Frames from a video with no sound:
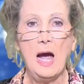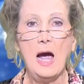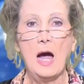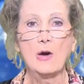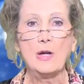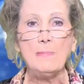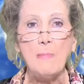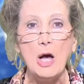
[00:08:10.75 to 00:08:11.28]

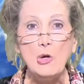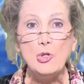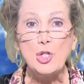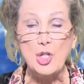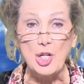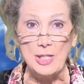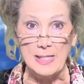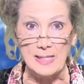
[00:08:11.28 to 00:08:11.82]
Our
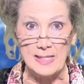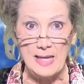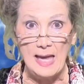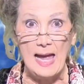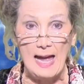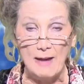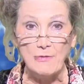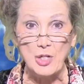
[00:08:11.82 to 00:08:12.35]
emotions
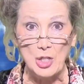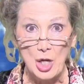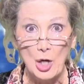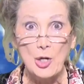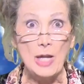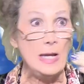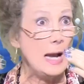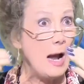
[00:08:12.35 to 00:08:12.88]
have to
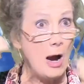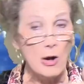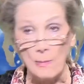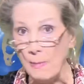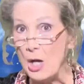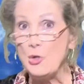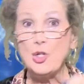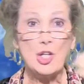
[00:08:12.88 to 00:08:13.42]
learn it. Our
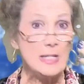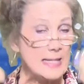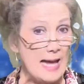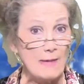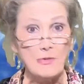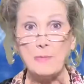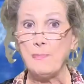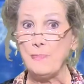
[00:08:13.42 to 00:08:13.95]
emotions
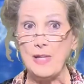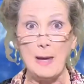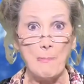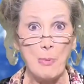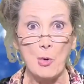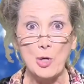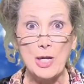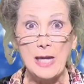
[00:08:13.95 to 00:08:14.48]
have to get
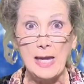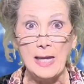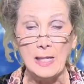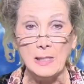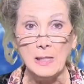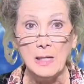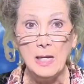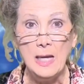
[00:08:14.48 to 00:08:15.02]
born
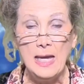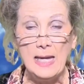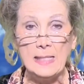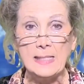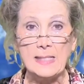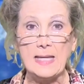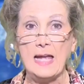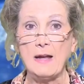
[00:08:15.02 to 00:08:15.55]
again
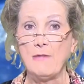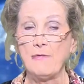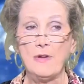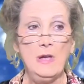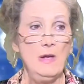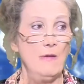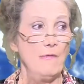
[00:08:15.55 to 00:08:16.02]
instead of